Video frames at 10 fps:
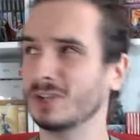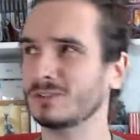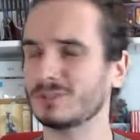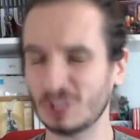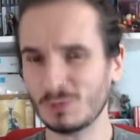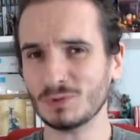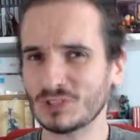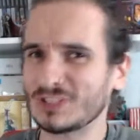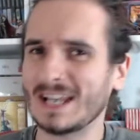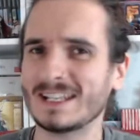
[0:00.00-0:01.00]
Do you
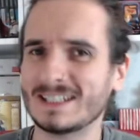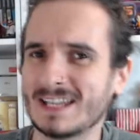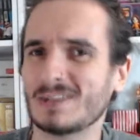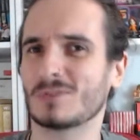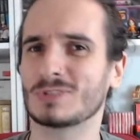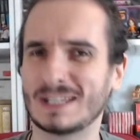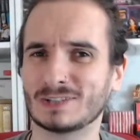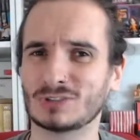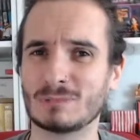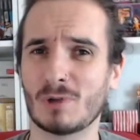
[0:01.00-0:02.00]
understand Nintendo's
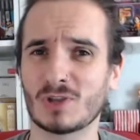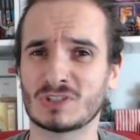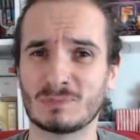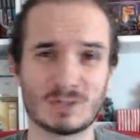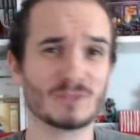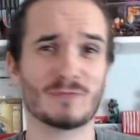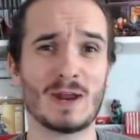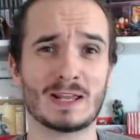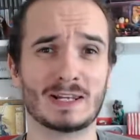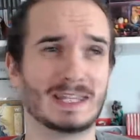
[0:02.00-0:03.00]
DLC policy? Because
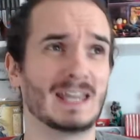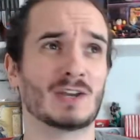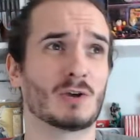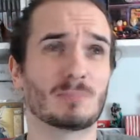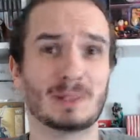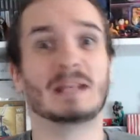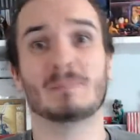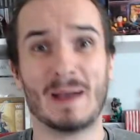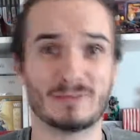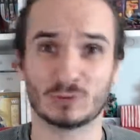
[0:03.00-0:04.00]
frankly, it completely
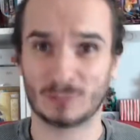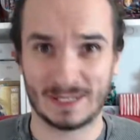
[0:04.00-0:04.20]
baffles me.